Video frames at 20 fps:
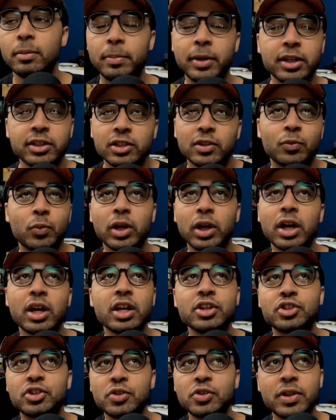Because if we're gonna
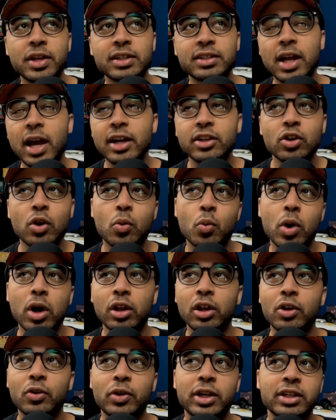do this, I don't want
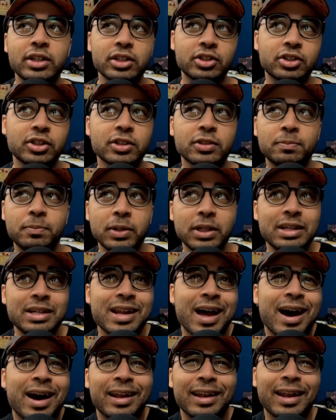Loki to just be
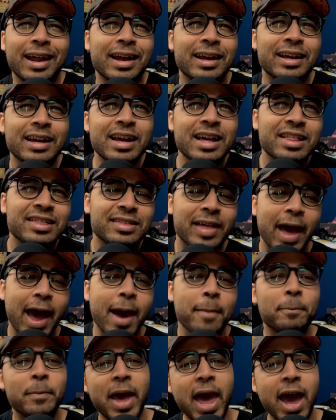not like
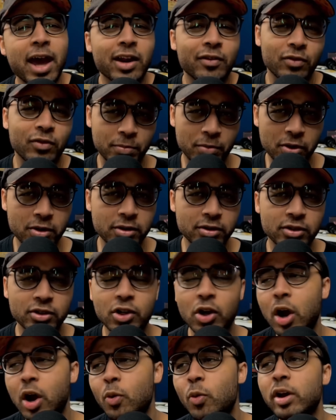that bad of a person.
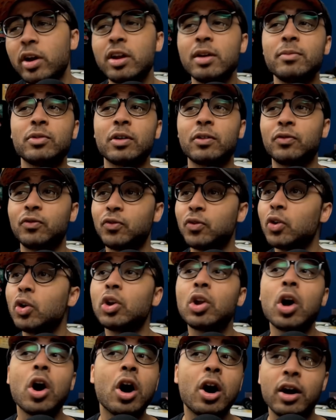No, I want him to
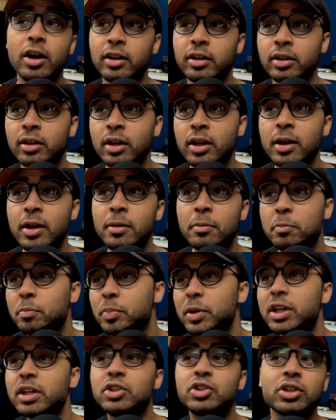full on
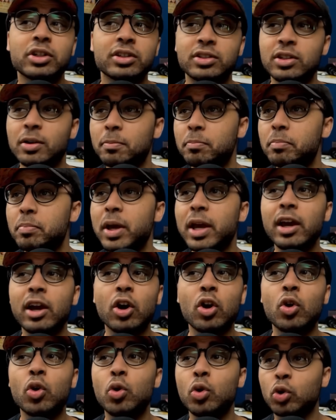be just a big
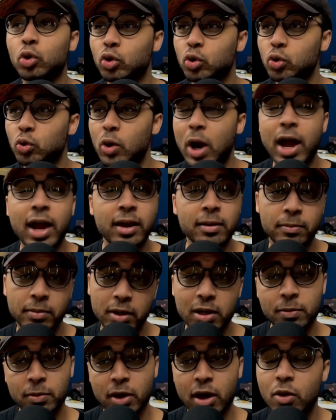old crybaby.